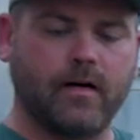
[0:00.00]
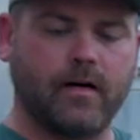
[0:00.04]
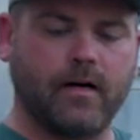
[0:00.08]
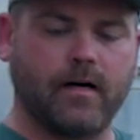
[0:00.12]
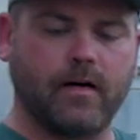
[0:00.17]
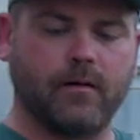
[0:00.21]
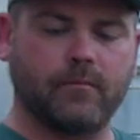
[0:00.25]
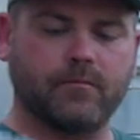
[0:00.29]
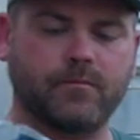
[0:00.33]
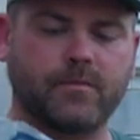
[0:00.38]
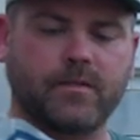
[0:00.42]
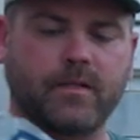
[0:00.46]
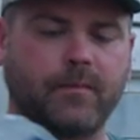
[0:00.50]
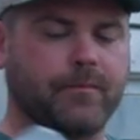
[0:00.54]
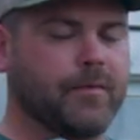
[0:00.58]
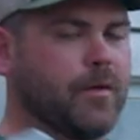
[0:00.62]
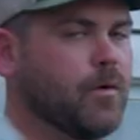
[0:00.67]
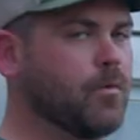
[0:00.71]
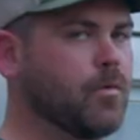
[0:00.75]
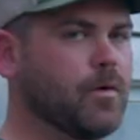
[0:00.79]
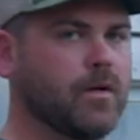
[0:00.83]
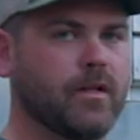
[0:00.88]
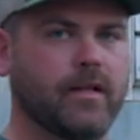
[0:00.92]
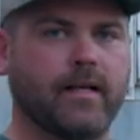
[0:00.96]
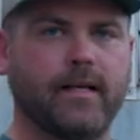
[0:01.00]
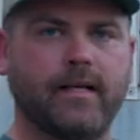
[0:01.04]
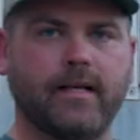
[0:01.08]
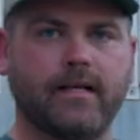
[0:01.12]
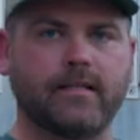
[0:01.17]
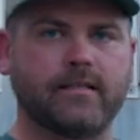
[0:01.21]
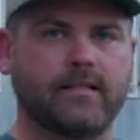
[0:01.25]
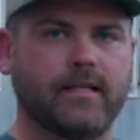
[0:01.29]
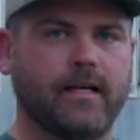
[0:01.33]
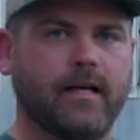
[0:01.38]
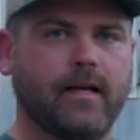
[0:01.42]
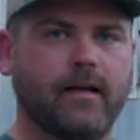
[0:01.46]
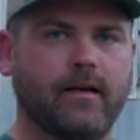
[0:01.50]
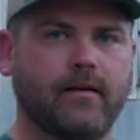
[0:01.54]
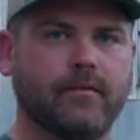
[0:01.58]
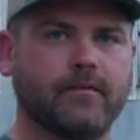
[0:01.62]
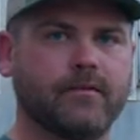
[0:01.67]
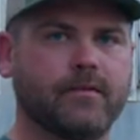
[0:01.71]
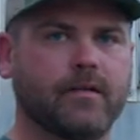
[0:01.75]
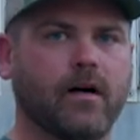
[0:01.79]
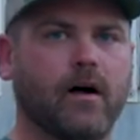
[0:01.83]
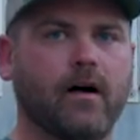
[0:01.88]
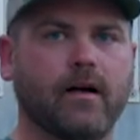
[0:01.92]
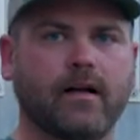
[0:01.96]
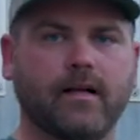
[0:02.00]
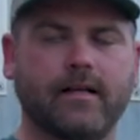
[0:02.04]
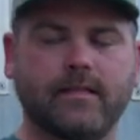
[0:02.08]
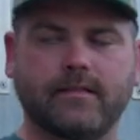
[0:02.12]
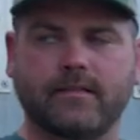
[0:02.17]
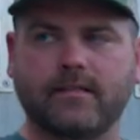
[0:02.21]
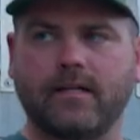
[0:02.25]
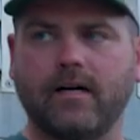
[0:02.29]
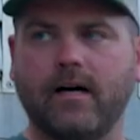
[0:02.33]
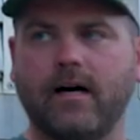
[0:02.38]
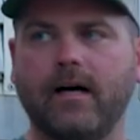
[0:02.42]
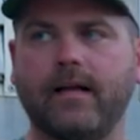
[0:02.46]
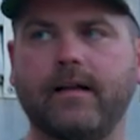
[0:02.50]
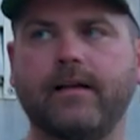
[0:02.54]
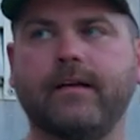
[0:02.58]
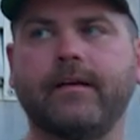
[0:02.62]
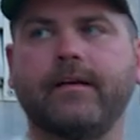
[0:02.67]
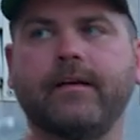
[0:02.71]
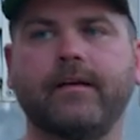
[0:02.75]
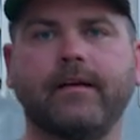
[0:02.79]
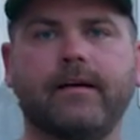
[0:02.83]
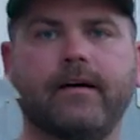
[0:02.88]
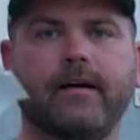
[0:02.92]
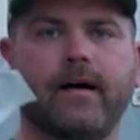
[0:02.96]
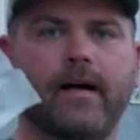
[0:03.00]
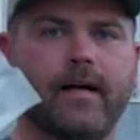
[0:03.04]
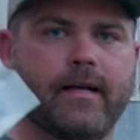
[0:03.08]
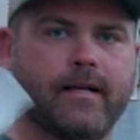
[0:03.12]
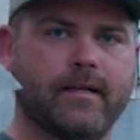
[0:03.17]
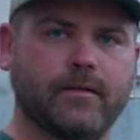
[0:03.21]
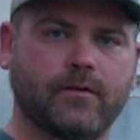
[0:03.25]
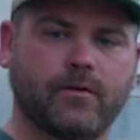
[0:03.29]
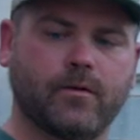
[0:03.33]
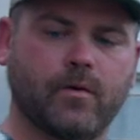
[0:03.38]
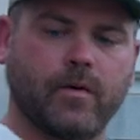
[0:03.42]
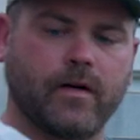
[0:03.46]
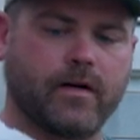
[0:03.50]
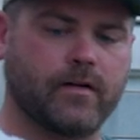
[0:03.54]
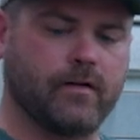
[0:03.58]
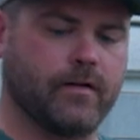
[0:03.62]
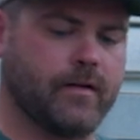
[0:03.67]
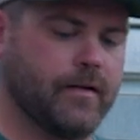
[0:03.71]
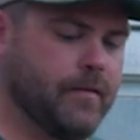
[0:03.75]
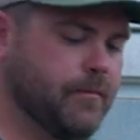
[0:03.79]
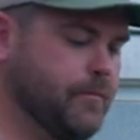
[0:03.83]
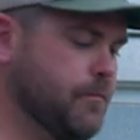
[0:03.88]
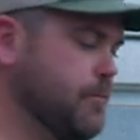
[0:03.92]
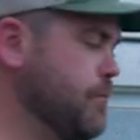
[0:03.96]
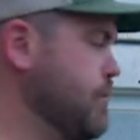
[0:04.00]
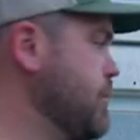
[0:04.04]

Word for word: um, something really easy. Dog gets cut, I can quickly